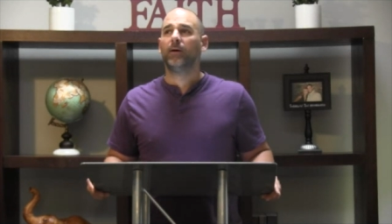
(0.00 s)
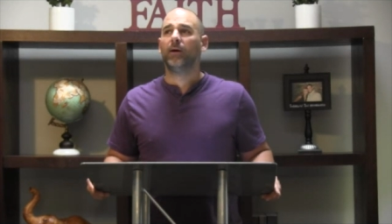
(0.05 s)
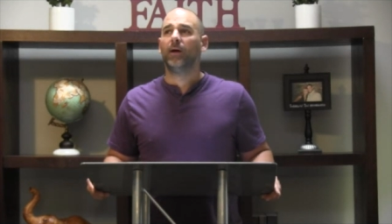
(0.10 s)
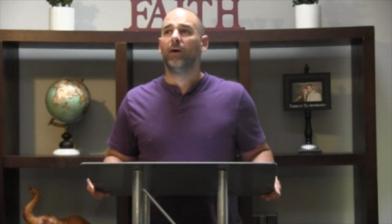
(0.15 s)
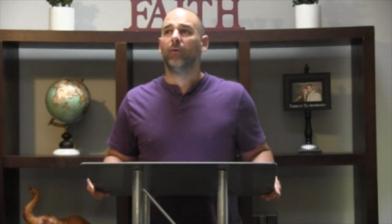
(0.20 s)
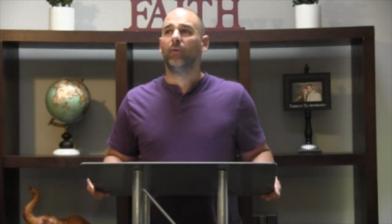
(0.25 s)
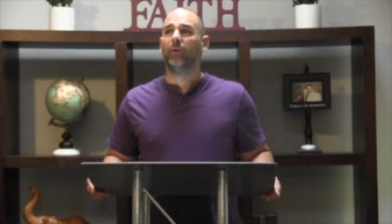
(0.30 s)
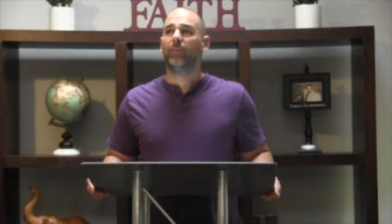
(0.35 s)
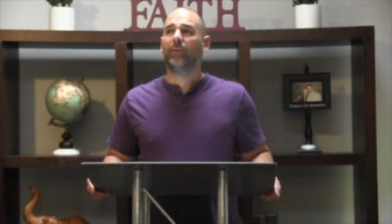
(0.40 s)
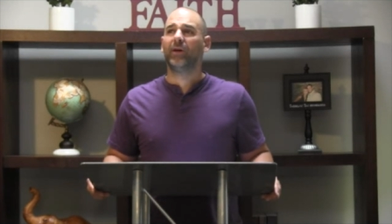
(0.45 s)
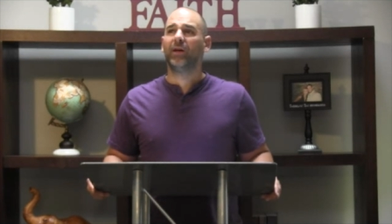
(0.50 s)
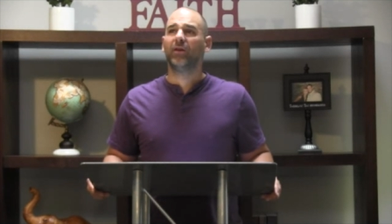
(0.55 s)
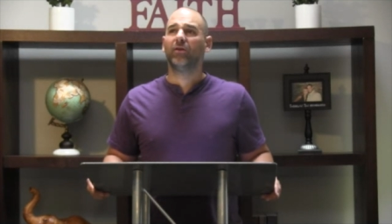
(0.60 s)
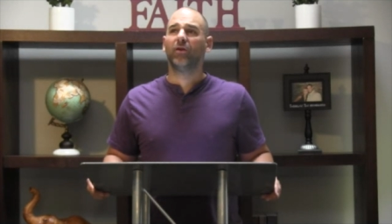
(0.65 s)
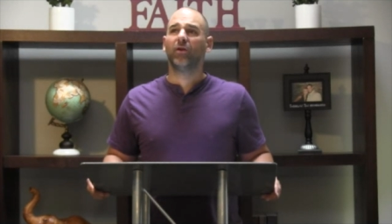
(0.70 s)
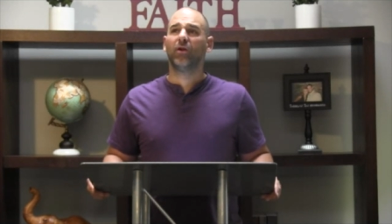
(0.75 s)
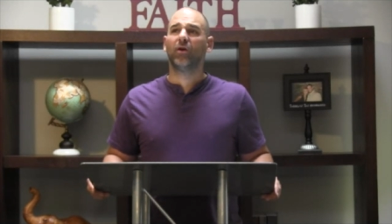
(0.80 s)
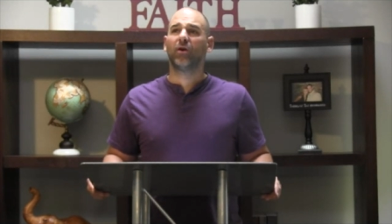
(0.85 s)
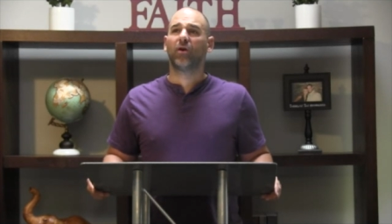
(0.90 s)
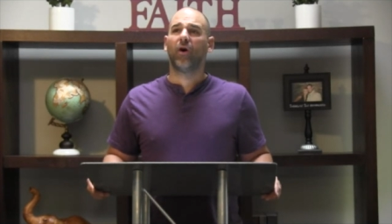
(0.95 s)
And we begin to
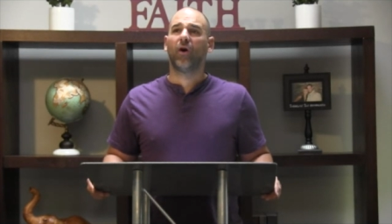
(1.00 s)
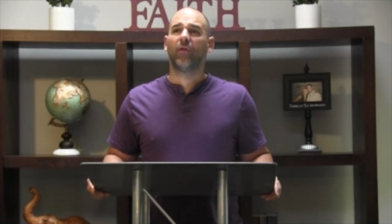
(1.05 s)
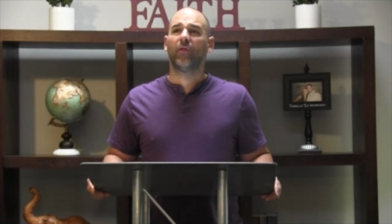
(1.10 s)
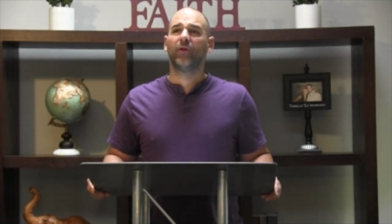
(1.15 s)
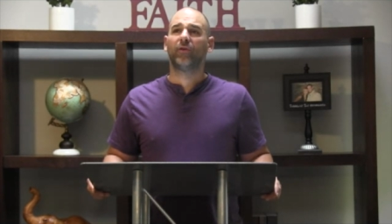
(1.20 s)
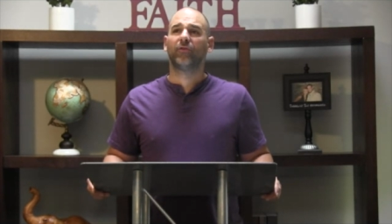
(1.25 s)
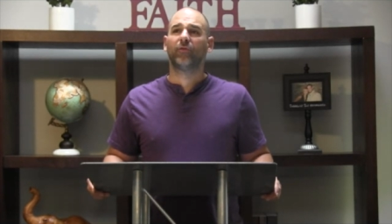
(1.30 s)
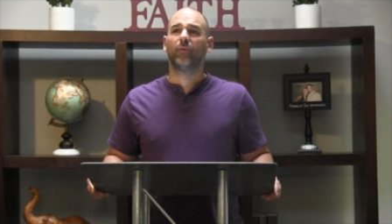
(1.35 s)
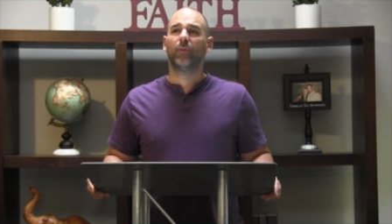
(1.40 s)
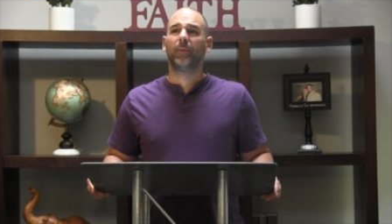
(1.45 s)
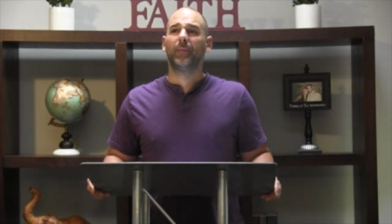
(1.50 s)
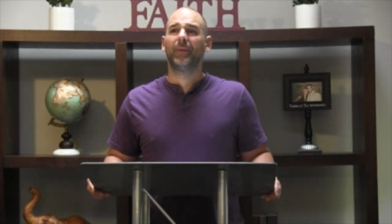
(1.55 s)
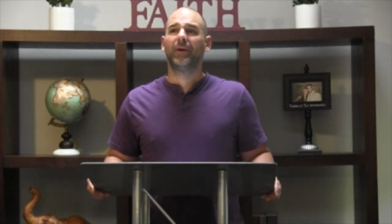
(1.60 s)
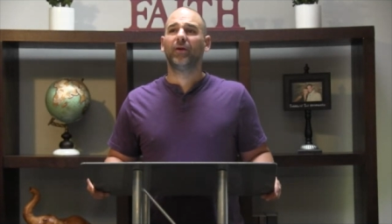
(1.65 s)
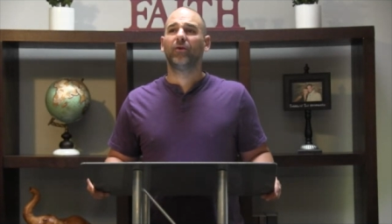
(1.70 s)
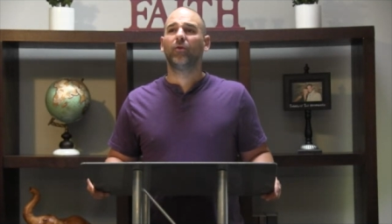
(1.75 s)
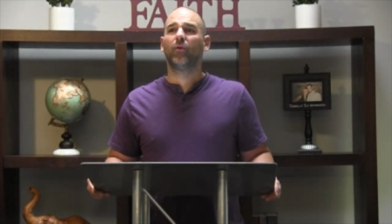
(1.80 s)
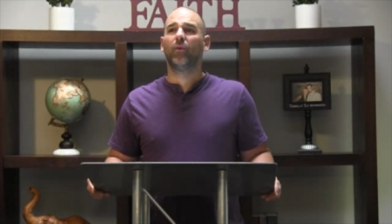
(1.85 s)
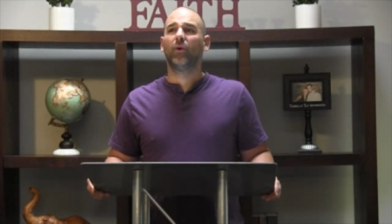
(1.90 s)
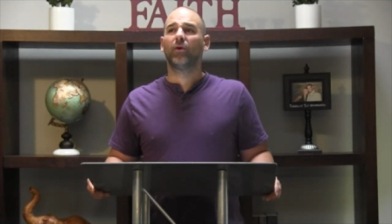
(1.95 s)
look all this and we begin
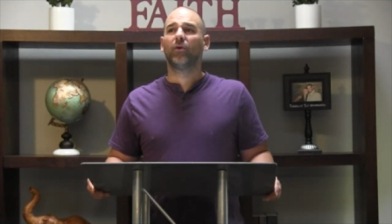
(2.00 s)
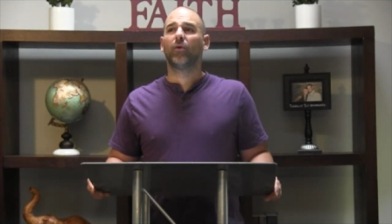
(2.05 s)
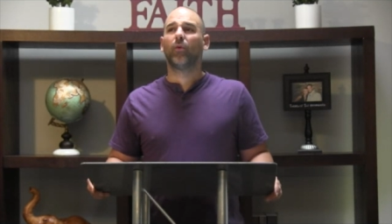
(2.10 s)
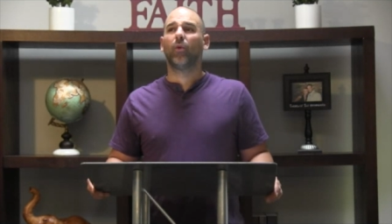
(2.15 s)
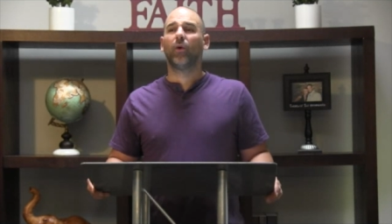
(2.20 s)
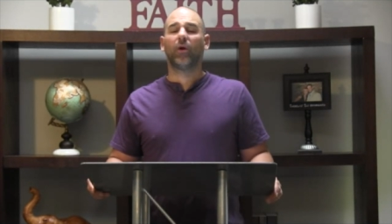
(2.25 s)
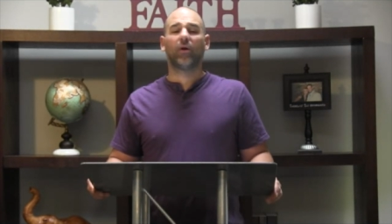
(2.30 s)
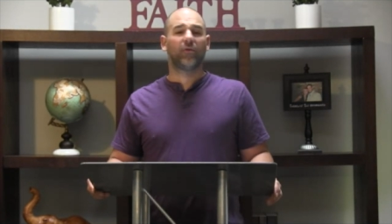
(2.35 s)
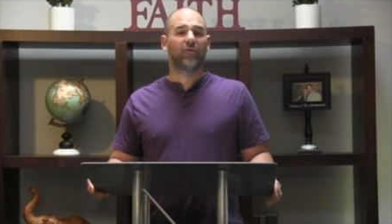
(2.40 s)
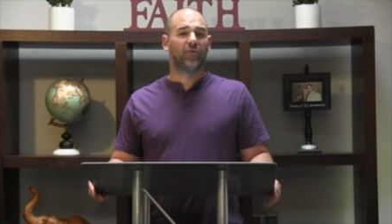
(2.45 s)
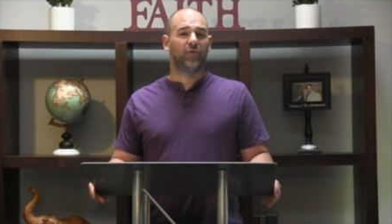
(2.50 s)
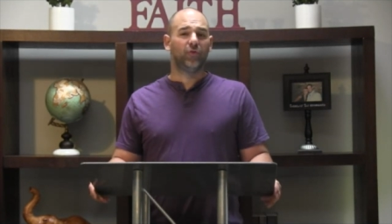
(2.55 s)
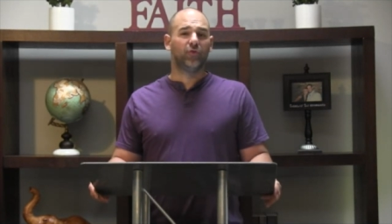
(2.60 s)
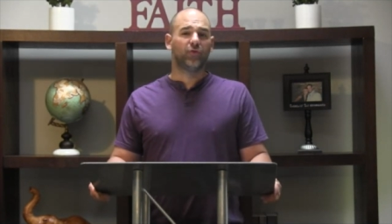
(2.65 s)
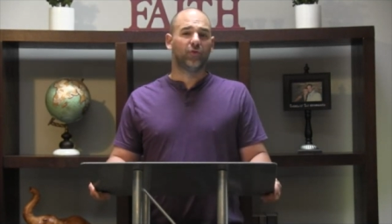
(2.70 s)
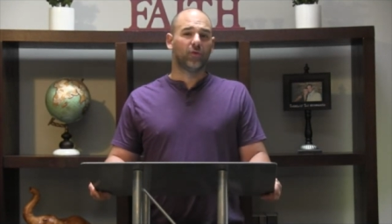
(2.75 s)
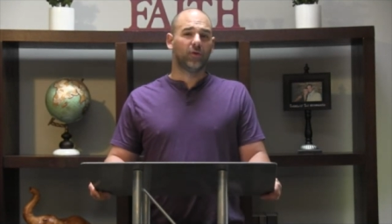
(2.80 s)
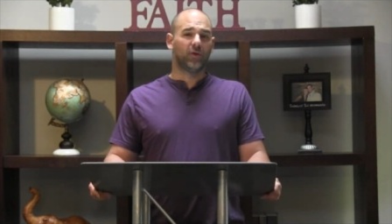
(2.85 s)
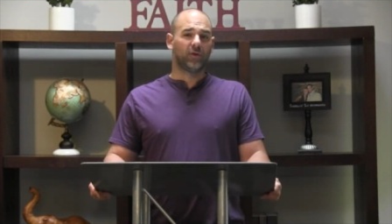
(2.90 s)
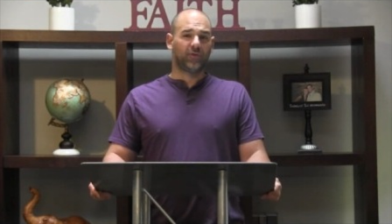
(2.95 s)
to wonder what our
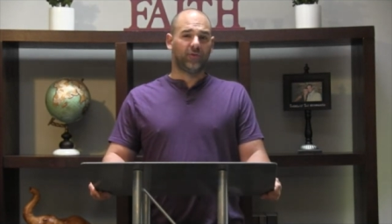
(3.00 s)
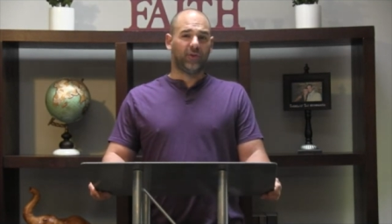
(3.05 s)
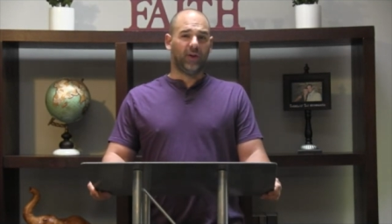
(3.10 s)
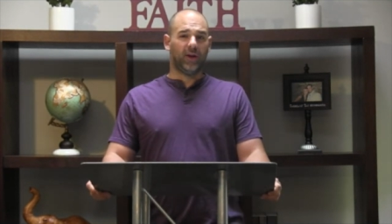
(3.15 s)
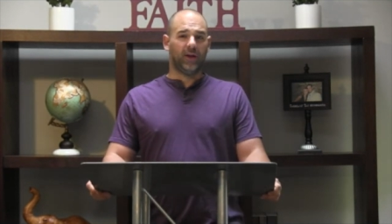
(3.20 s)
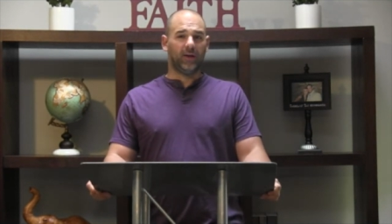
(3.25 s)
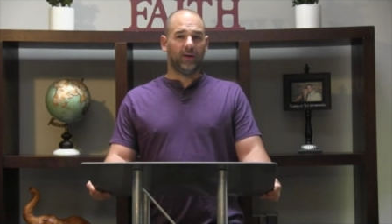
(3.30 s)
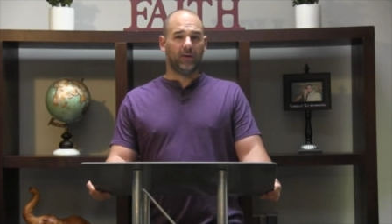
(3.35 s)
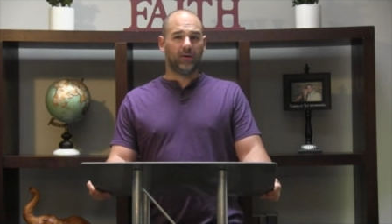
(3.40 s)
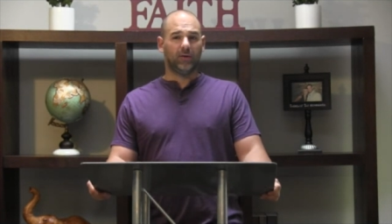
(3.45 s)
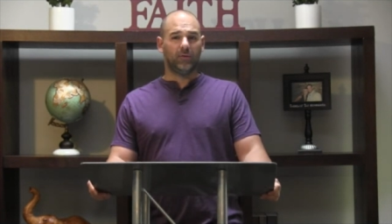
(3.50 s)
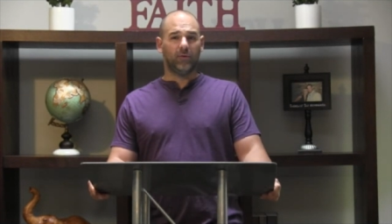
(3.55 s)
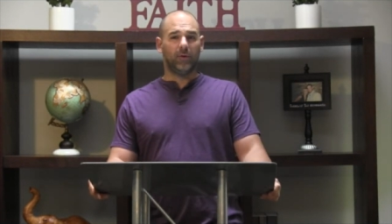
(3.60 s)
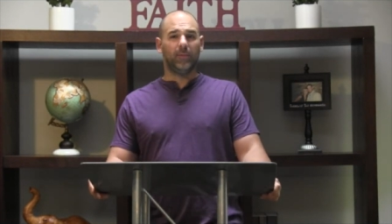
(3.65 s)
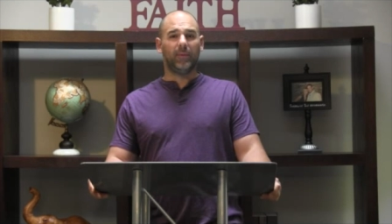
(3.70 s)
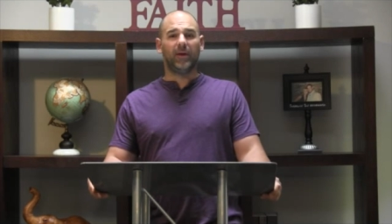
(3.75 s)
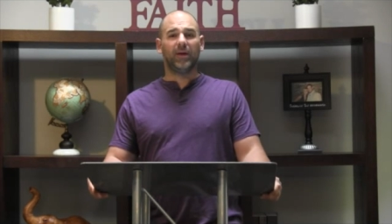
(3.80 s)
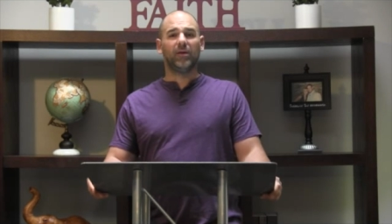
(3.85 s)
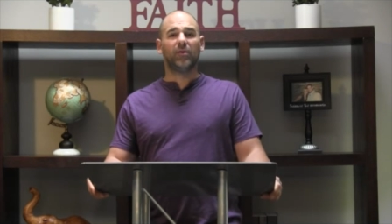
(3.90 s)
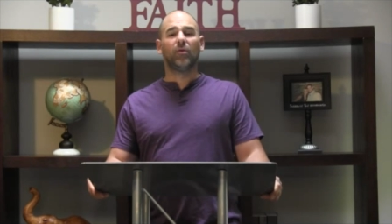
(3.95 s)
future looks like. We
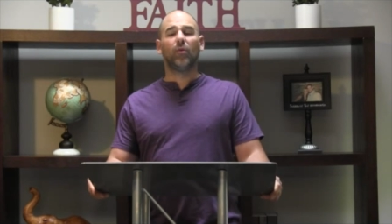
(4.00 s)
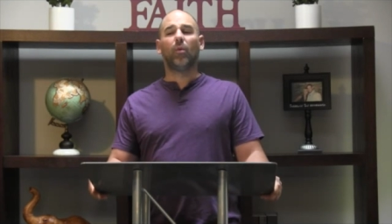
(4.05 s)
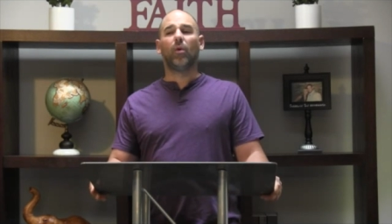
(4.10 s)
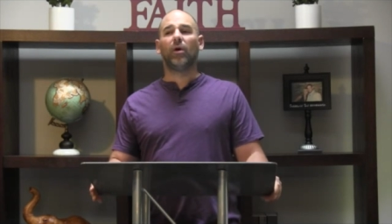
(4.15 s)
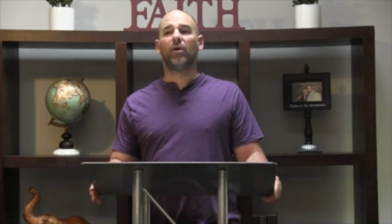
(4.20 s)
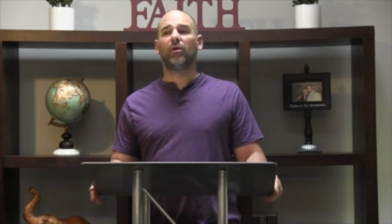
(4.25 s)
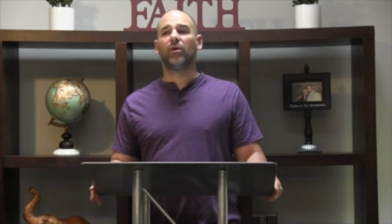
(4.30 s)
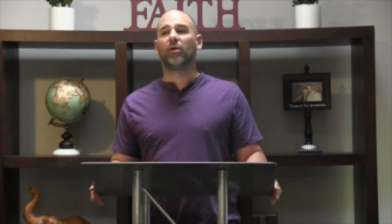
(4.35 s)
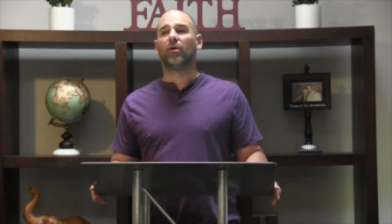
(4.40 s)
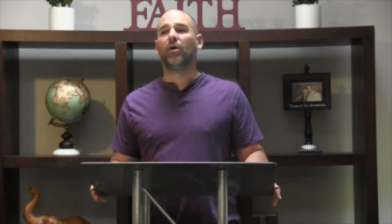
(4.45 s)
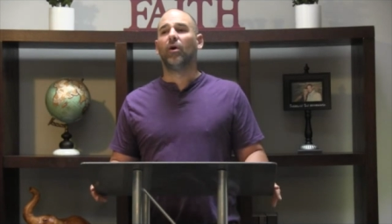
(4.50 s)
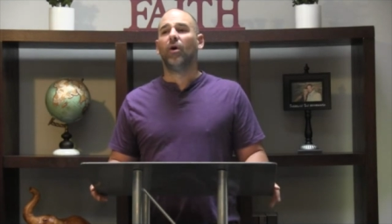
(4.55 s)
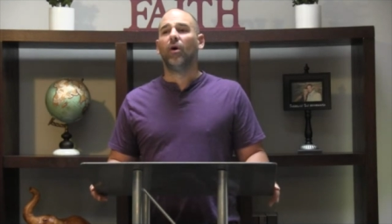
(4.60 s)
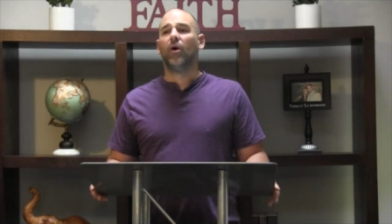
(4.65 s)
begin to wonder